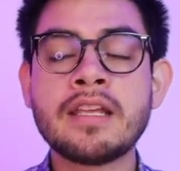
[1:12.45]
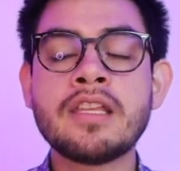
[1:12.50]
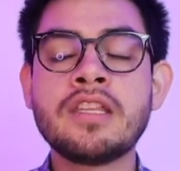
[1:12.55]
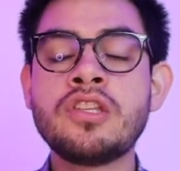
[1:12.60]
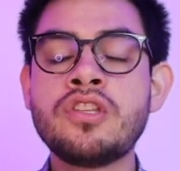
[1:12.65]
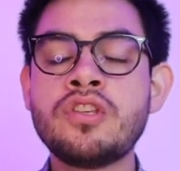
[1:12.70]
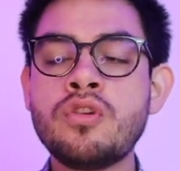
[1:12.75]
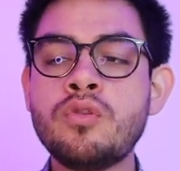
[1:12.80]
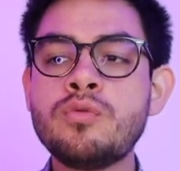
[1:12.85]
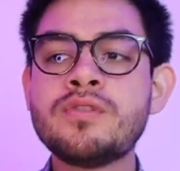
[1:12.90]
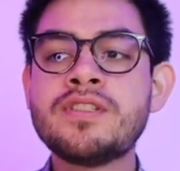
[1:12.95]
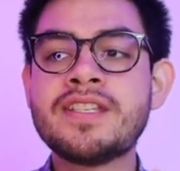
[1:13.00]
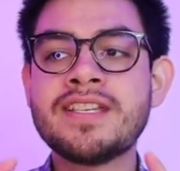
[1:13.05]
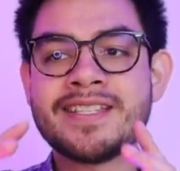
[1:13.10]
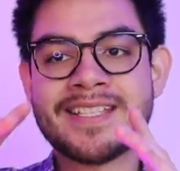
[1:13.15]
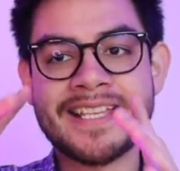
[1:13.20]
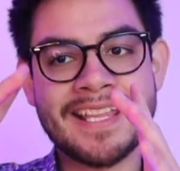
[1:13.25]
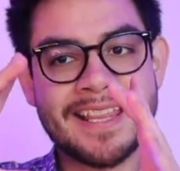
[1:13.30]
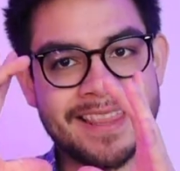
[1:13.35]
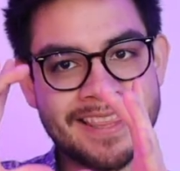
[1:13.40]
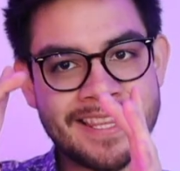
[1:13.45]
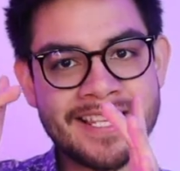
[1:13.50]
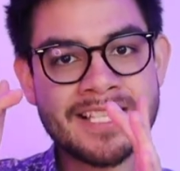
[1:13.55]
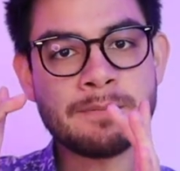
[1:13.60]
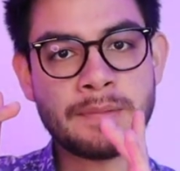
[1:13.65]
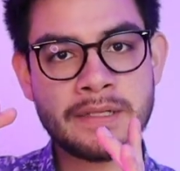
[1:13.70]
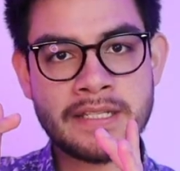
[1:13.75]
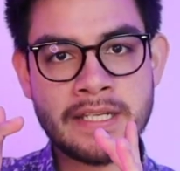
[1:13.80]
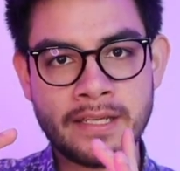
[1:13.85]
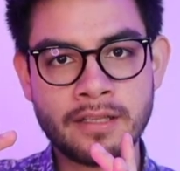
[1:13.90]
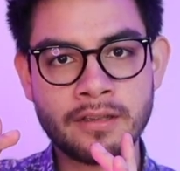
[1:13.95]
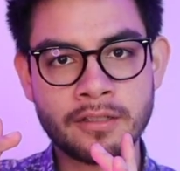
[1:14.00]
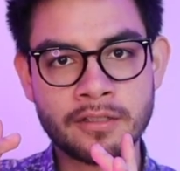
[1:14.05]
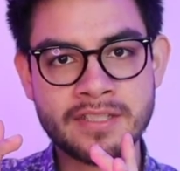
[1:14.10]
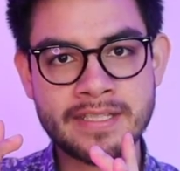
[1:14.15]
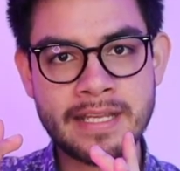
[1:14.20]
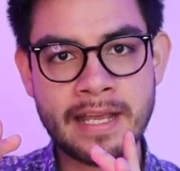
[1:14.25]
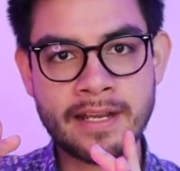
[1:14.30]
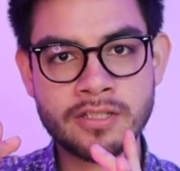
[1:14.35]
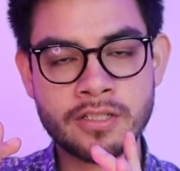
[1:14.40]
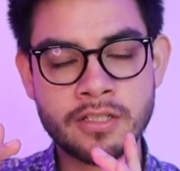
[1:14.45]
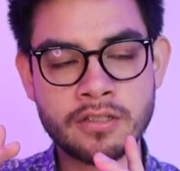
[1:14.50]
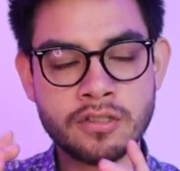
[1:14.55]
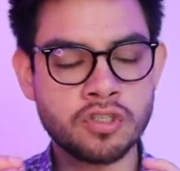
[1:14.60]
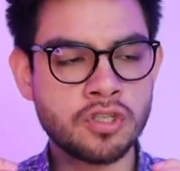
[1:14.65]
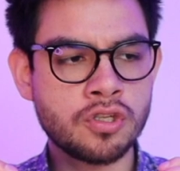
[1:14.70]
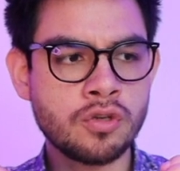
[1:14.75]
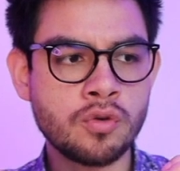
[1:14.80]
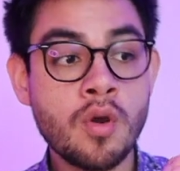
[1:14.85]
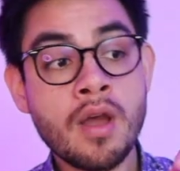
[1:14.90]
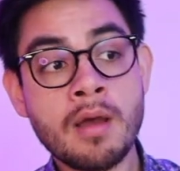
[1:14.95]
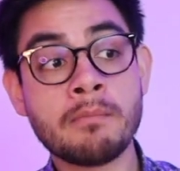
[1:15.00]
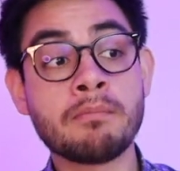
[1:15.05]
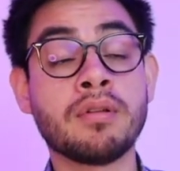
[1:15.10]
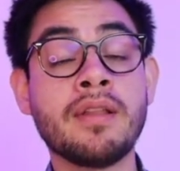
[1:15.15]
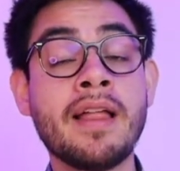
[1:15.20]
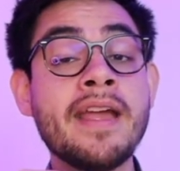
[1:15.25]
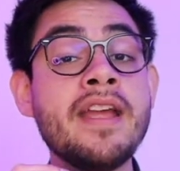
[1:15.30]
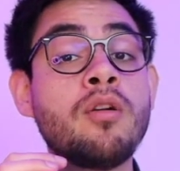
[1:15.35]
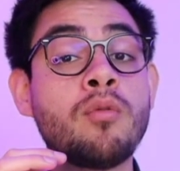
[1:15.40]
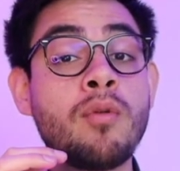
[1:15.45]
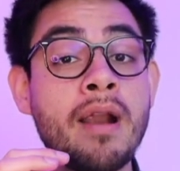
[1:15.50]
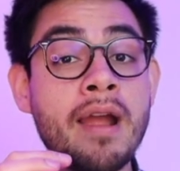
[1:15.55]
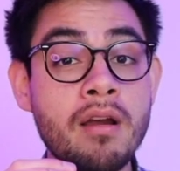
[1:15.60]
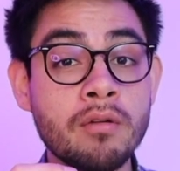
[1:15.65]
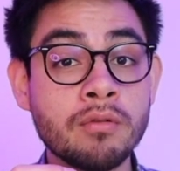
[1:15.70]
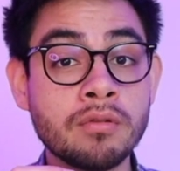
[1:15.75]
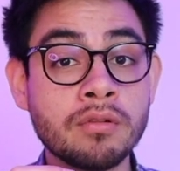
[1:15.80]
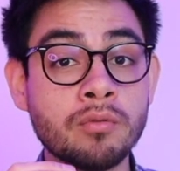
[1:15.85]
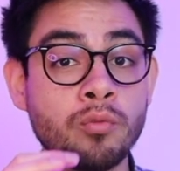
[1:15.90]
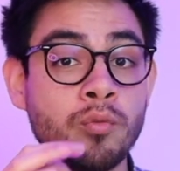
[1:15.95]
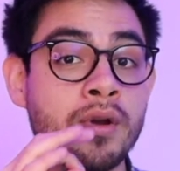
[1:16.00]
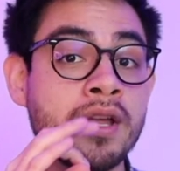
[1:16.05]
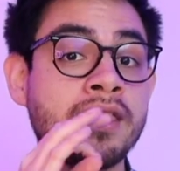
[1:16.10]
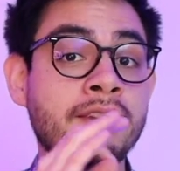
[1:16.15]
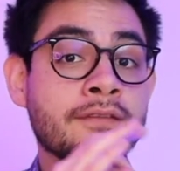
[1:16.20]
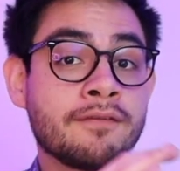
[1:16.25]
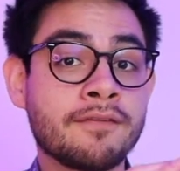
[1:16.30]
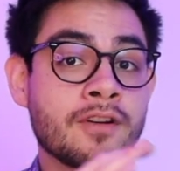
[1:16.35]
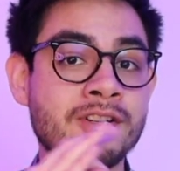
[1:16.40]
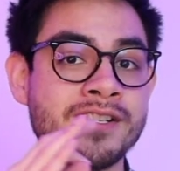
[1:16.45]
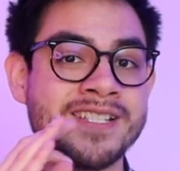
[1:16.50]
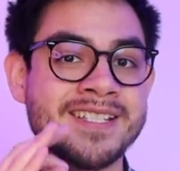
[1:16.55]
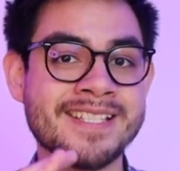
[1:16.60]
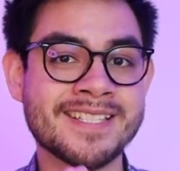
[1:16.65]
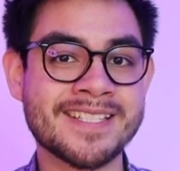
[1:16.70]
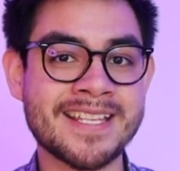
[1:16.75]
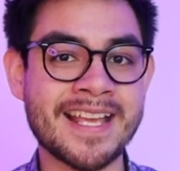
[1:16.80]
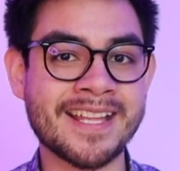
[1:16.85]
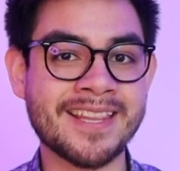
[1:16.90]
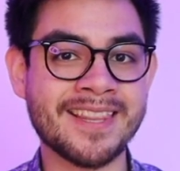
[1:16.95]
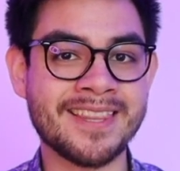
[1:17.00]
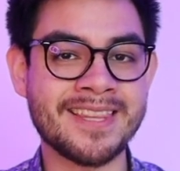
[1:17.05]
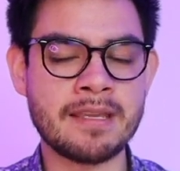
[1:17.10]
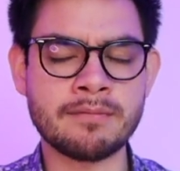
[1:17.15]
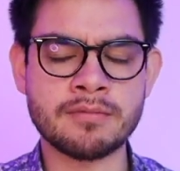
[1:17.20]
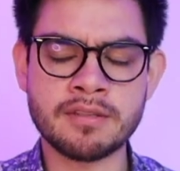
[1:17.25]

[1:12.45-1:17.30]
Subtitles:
uses this particular section to play around with the first and second theme,